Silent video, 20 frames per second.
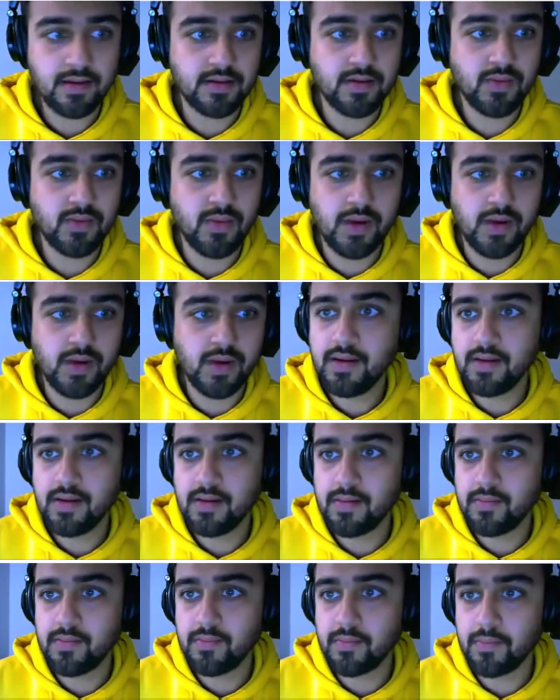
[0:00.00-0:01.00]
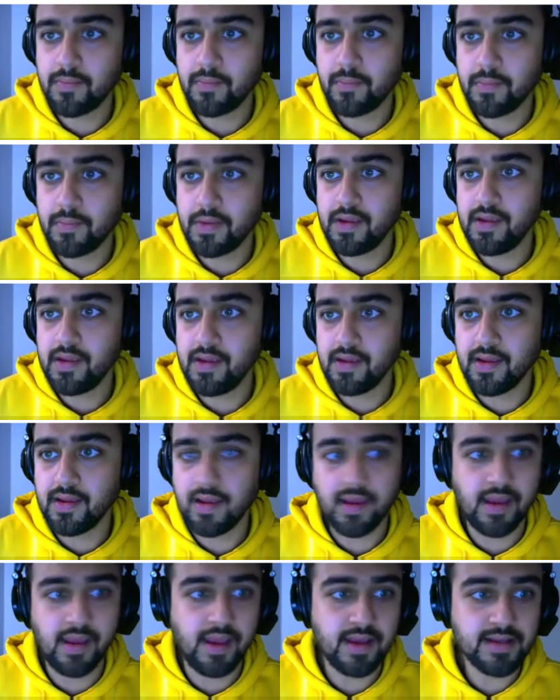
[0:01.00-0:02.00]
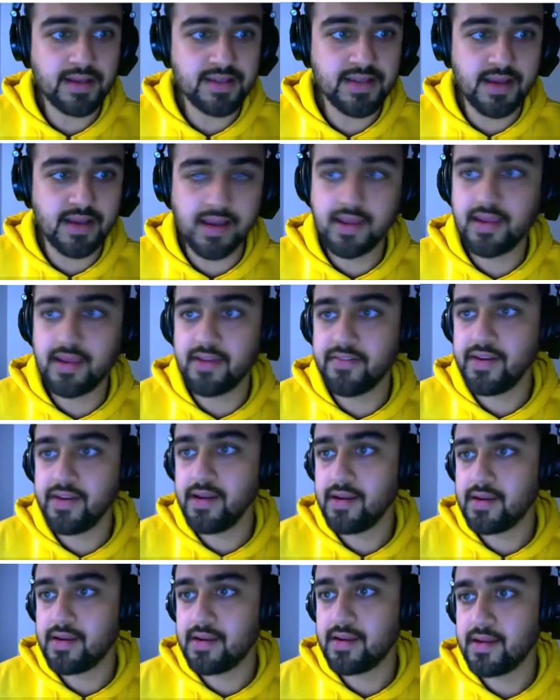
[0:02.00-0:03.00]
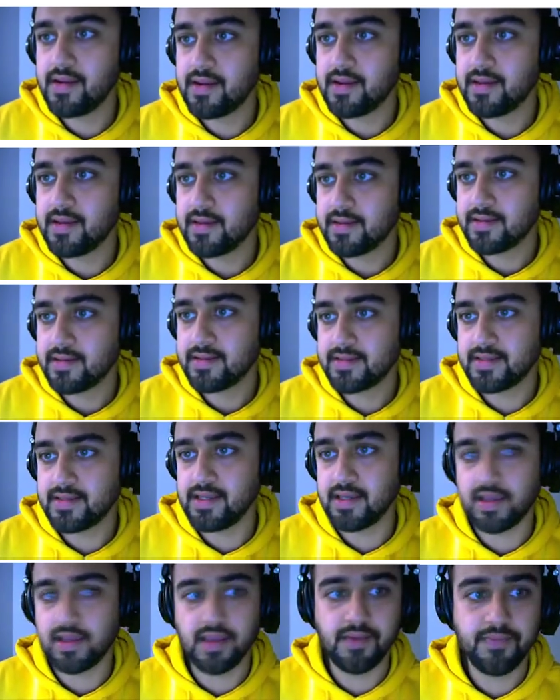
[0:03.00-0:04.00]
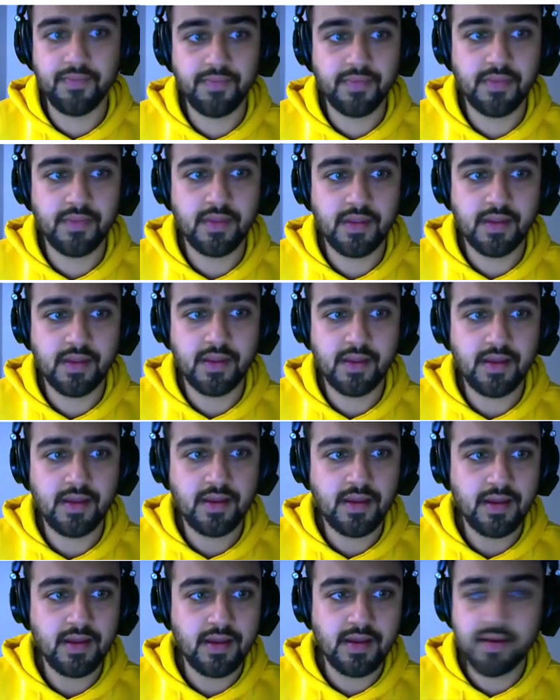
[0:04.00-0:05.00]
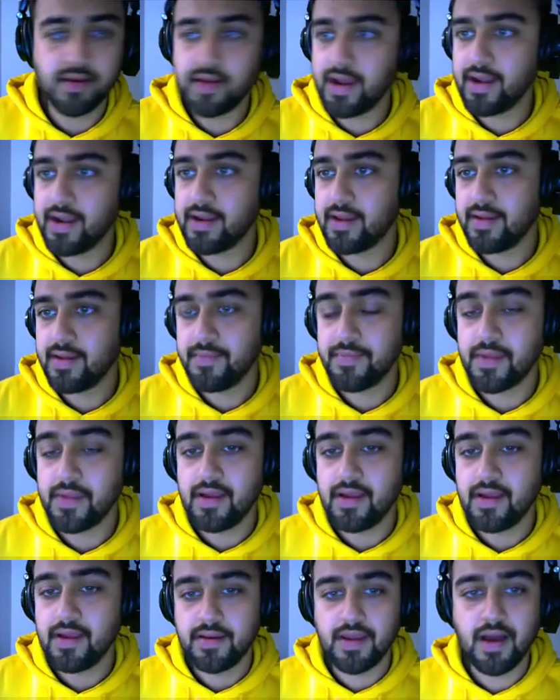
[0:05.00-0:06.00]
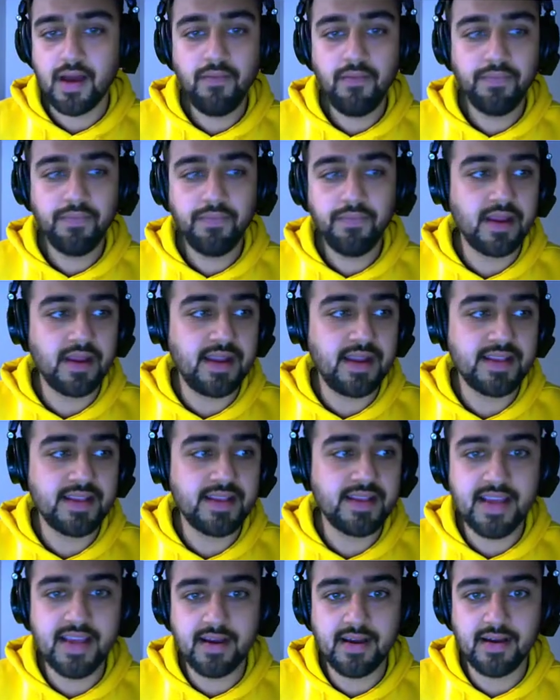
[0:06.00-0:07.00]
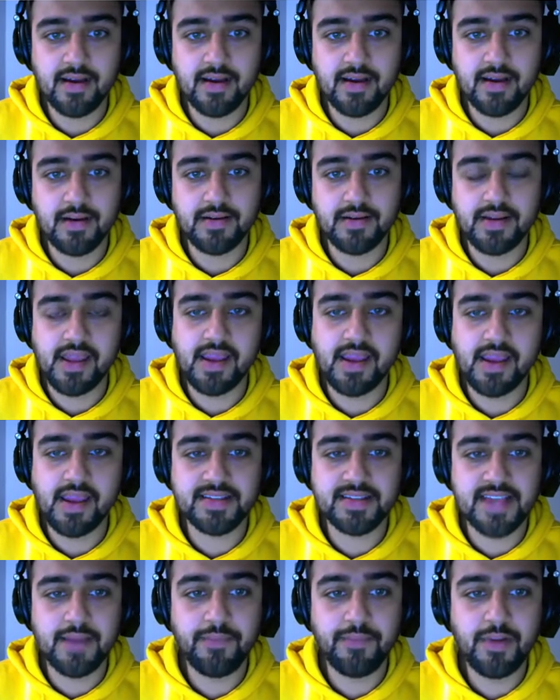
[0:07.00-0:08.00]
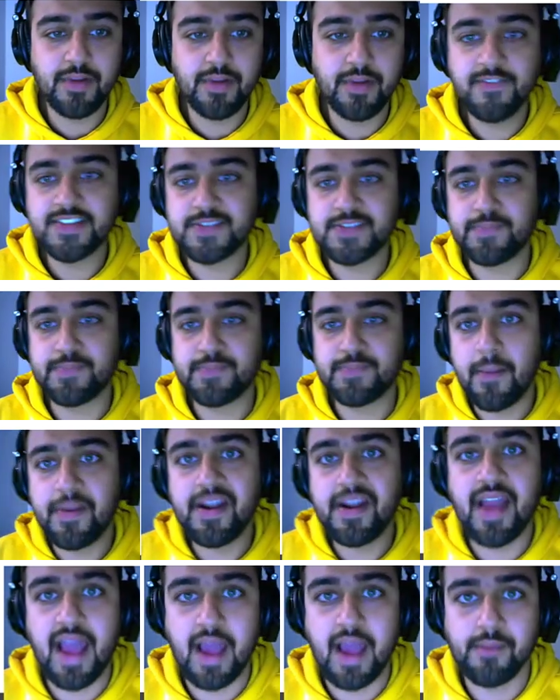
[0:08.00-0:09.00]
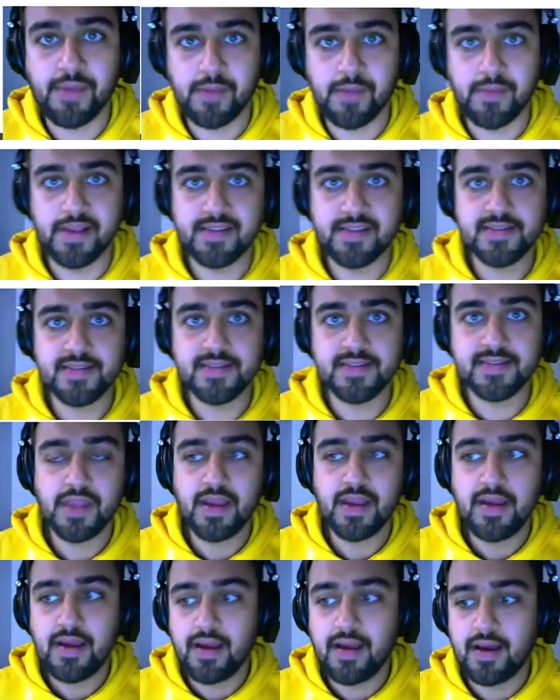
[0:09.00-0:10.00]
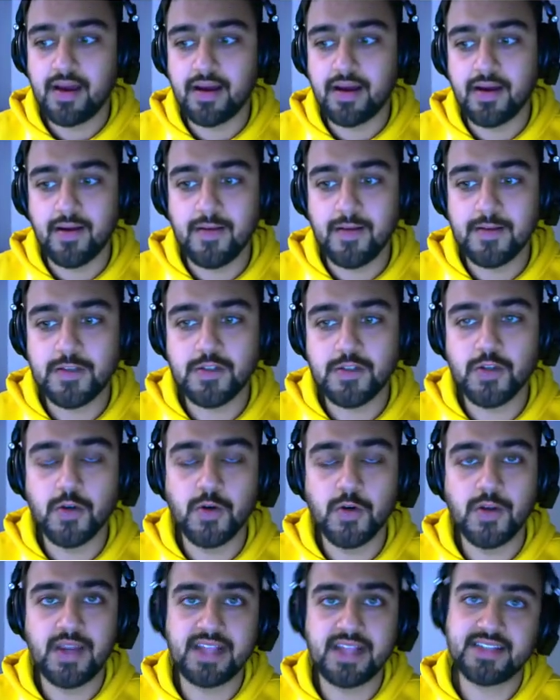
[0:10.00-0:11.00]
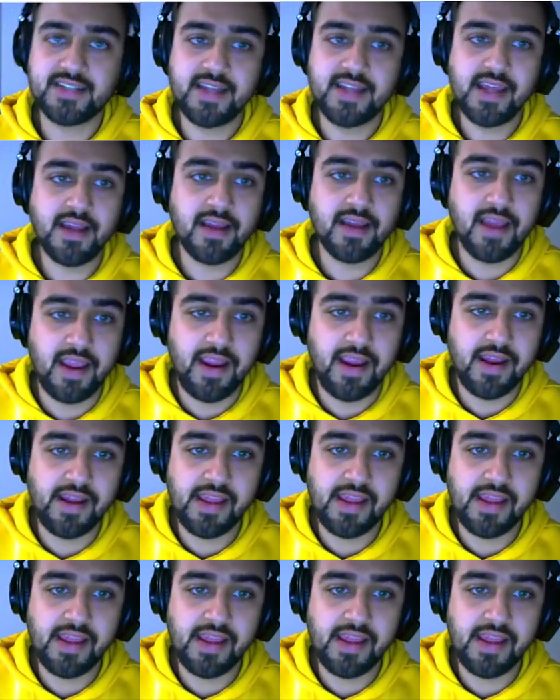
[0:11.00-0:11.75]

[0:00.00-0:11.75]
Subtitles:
to 1 pxi given ck. Right? Now let's take an example of spam and ham emails. So let's take 8